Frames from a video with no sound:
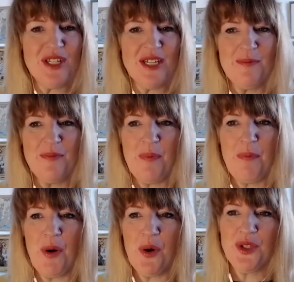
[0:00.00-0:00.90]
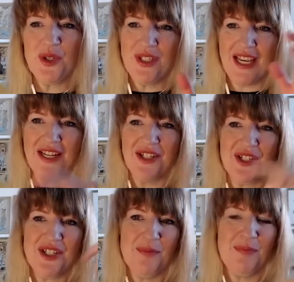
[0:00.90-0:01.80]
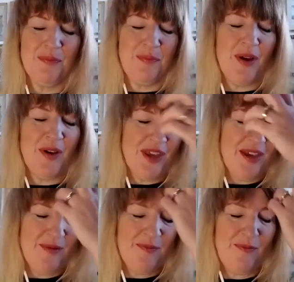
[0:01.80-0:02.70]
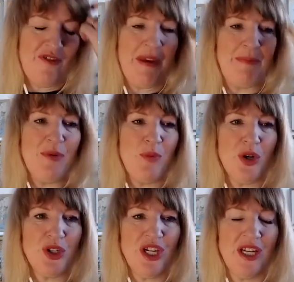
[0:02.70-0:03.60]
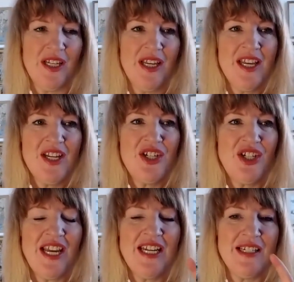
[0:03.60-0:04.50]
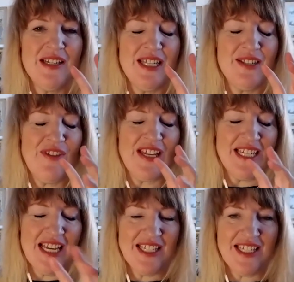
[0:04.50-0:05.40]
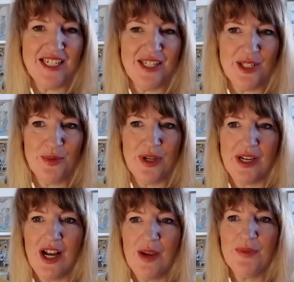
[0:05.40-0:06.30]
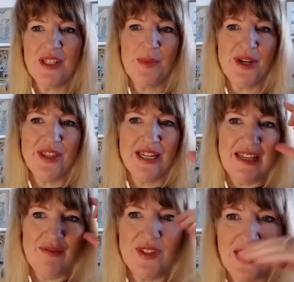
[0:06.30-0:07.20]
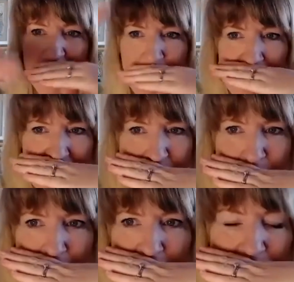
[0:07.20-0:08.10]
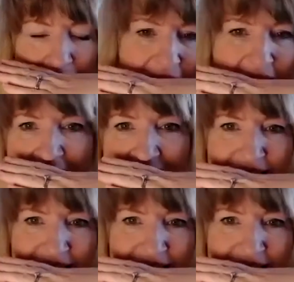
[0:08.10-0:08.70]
going to pause you a second just for people watching. Shane is fantastic at this work. I'm somebody that lives in about this part of my head